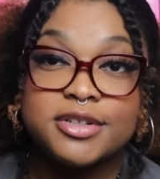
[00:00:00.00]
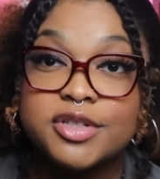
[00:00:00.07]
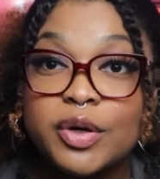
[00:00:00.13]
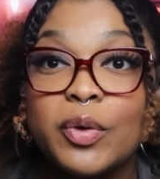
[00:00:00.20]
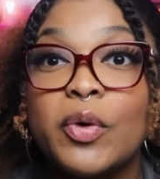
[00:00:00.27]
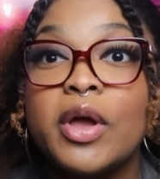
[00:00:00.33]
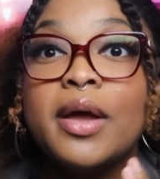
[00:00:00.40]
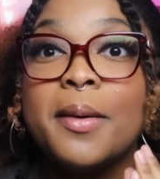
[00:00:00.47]

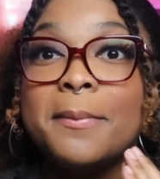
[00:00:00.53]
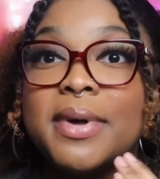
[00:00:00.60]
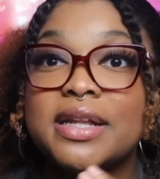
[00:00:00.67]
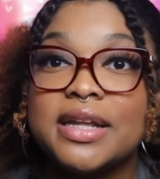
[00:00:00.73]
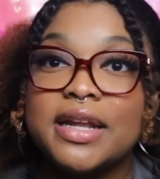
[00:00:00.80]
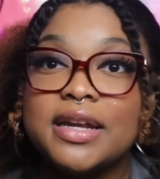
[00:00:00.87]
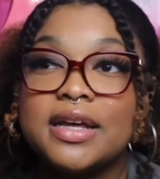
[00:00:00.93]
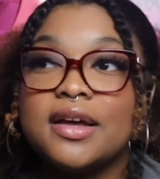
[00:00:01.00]
So
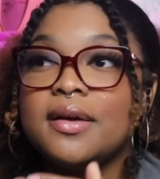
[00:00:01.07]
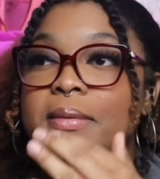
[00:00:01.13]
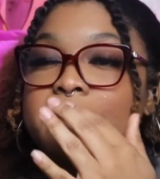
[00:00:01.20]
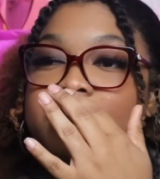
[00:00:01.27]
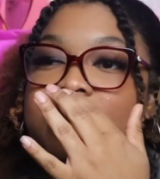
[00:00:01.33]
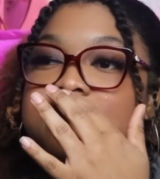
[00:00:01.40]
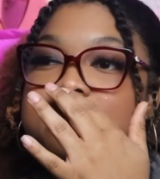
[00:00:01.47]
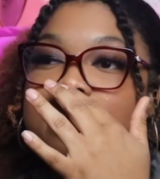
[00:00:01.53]
Melinda
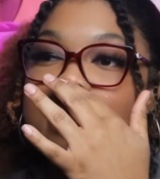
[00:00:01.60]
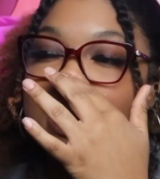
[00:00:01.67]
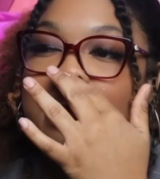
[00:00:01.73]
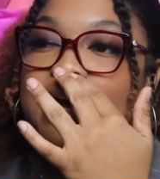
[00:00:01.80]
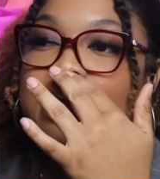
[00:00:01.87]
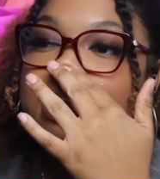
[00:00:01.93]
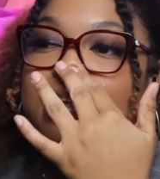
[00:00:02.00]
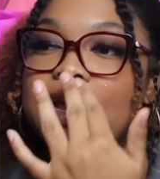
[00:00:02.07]
meets a
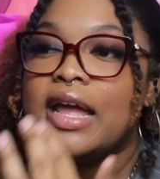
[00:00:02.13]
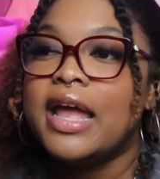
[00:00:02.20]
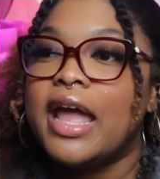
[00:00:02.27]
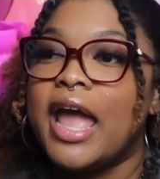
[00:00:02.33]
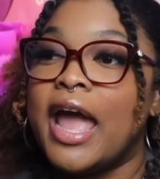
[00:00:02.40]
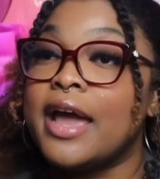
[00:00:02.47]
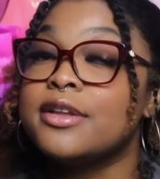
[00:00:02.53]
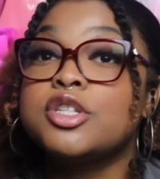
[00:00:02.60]
guy,
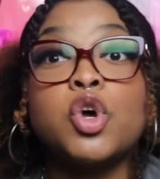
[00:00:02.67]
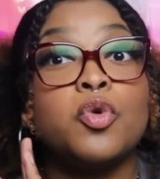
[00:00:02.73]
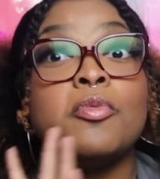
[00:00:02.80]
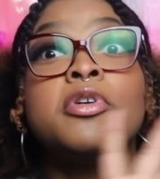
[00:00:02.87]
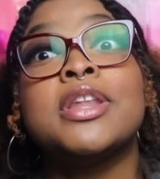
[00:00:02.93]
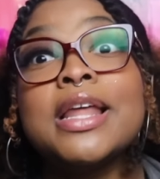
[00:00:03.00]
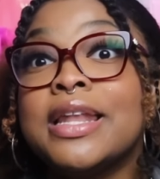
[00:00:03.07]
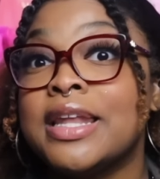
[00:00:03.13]
and so
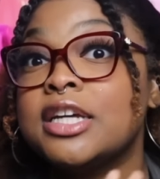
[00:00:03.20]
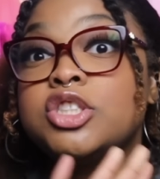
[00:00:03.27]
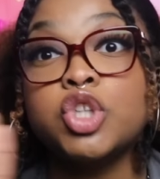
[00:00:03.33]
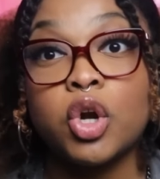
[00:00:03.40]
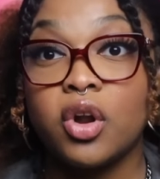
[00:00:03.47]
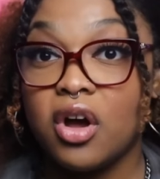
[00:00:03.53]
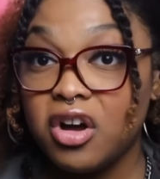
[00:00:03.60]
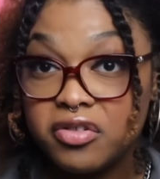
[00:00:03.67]
let's
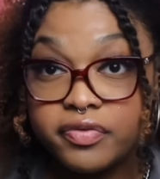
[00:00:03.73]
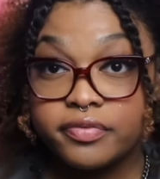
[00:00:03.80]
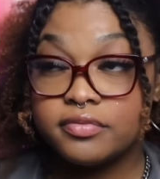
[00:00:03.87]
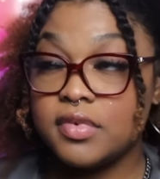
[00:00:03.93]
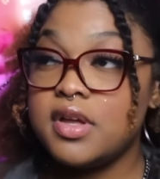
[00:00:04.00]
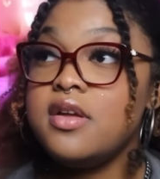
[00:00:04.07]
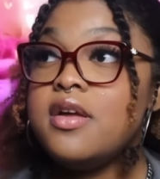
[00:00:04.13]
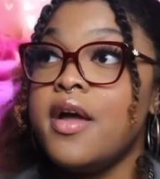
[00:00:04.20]
start off.
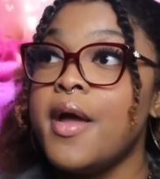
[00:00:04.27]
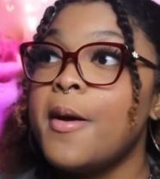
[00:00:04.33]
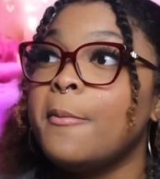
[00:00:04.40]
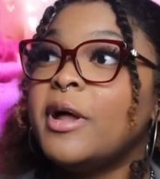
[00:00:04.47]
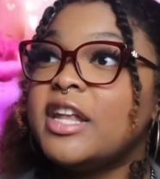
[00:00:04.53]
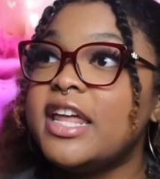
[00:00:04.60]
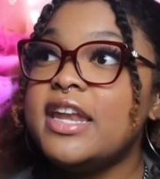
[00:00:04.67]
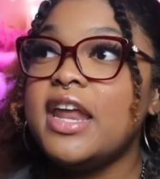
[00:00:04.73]

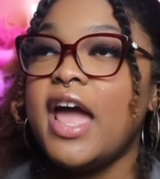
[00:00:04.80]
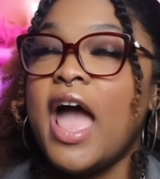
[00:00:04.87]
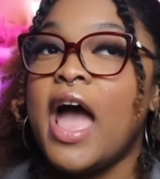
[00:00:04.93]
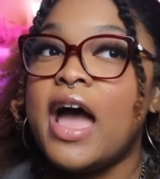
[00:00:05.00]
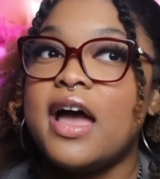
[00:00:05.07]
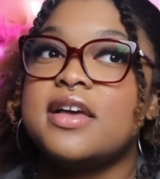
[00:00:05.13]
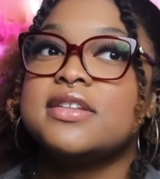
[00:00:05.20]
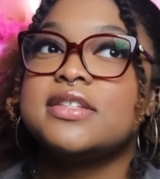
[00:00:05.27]
Melinda
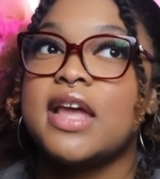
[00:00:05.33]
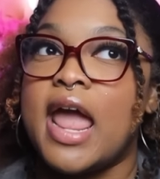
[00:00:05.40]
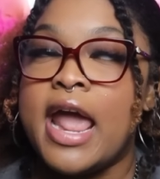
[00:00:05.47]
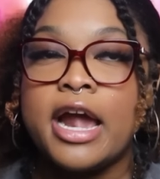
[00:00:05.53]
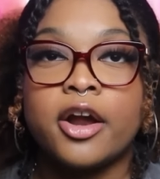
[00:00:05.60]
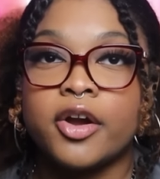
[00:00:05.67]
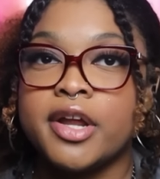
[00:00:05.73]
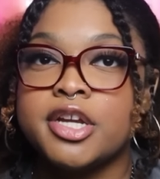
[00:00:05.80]
has
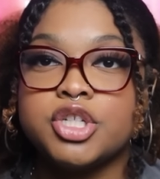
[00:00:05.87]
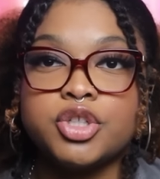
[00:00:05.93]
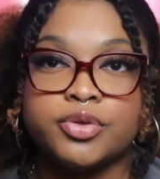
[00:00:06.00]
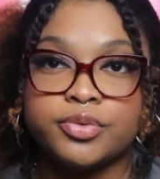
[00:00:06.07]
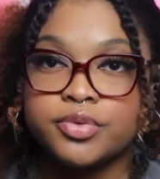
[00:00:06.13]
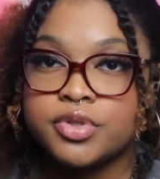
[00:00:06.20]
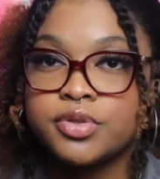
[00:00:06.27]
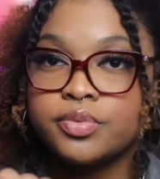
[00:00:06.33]
anger
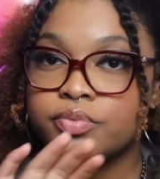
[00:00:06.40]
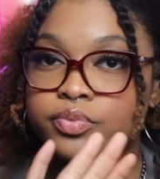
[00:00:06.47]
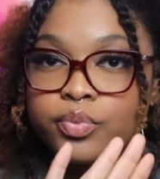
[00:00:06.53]
issues.